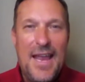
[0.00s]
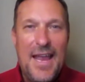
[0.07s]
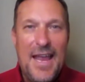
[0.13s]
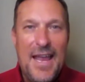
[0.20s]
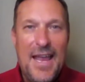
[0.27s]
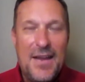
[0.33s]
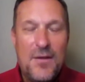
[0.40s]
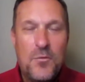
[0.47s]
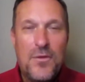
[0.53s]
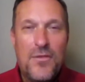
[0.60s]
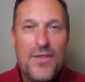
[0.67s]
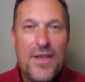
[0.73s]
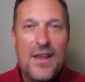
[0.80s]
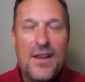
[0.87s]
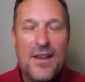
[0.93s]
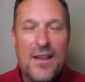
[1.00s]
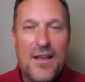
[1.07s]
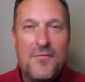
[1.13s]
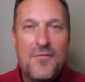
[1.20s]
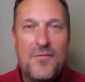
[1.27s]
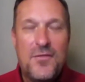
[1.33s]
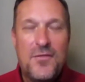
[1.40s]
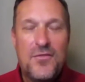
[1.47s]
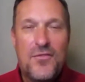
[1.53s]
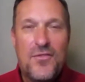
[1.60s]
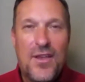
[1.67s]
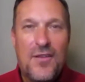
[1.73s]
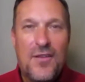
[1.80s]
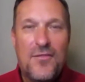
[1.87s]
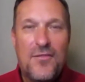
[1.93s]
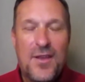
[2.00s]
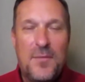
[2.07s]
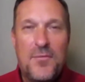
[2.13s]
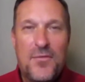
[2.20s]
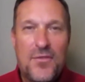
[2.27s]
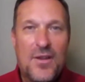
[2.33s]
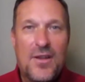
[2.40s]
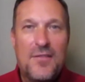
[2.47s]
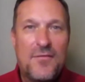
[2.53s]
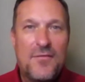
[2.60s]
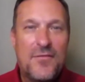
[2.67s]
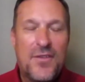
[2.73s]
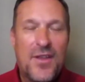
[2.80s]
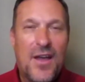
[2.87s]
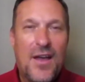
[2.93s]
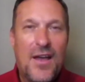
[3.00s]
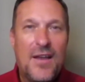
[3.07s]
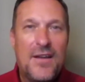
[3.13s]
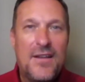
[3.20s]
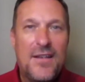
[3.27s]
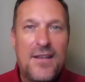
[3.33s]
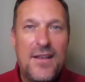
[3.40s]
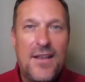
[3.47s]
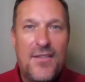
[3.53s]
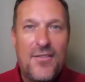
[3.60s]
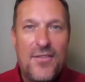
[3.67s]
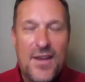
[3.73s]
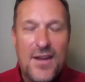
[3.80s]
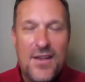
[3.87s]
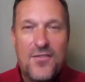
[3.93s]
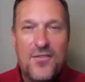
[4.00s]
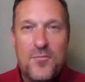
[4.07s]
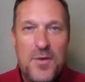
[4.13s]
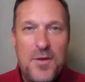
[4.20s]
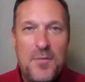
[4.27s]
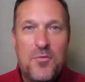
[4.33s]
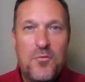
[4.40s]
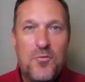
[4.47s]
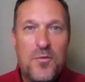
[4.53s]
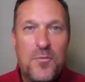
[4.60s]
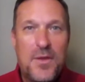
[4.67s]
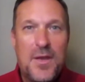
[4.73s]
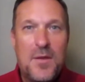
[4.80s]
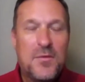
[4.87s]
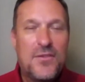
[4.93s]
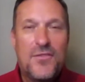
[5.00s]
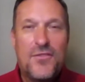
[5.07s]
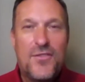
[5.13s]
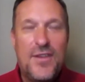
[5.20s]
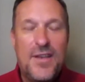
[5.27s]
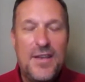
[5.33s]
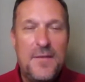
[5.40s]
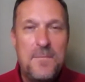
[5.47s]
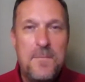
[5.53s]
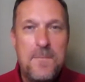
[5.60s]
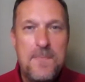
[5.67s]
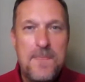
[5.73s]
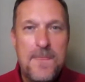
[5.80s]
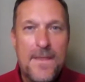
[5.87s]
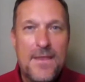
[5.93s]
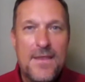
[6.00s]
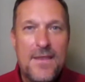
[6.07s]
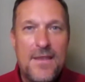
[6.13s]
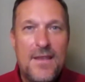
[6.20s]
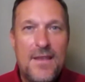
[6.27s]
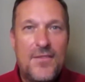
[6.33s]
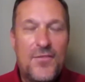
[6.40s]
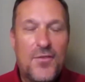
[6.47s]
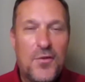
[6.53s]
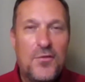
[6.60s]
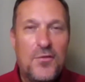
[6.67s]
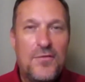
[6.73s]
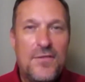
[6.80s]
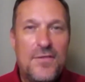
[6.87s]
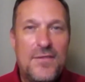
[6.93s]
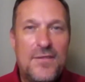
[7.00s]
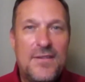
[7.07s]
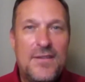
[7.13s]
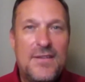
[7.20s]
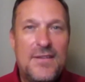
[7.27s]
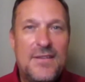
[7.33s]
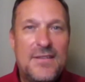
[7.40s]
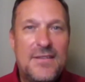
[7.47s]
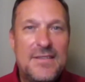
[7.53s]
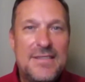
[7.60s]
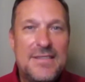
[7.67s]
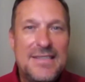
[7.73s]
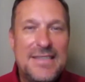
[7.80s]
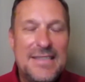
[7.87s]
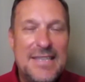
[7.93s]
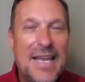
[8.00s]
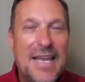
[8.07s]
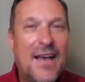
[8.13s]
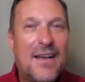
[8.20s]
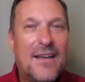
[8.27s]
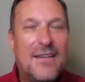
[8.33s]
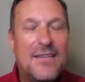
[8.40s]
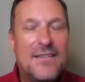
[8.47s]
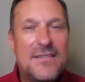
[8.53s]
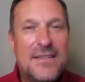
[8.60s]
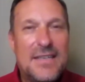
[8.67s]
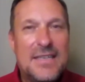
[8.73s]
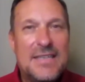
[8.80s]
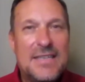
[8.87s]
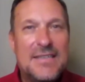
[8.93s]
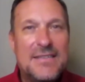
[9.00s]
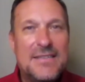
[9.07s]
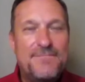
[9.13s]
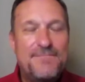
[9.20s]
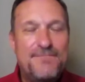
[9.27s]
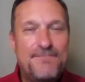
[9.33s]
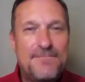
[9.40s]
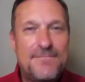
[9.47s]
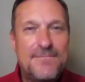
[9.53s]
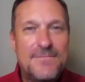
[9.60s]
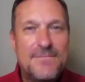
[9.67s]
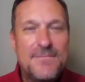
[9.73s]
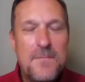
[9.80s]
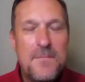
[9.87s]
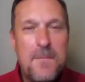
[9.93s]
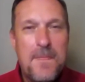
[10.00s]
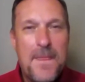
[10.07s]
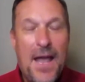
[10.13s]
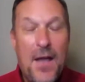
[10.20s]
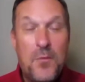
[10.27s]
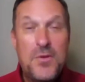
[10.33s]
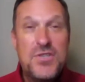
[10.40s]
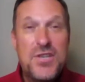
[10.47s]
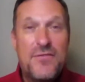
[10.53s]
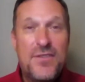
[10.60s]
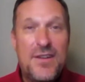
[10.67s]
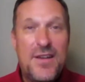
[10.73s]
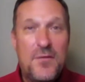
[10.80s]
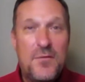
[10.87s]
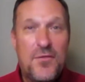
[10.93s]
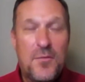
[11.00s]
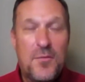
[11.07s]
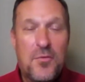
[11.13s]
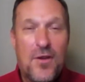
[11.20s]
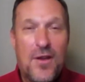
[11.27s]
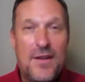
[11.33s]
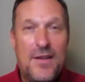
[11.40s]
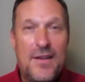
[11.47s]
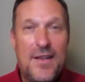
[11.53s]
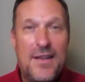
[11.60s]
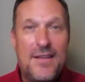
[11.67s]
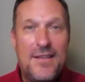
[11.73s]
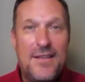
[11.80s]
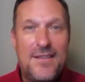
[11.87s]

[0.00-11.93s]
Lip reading: And with that love of yourself comes the love of God that other people will be able to see. So, yeah, I wish every day was a Pride Day.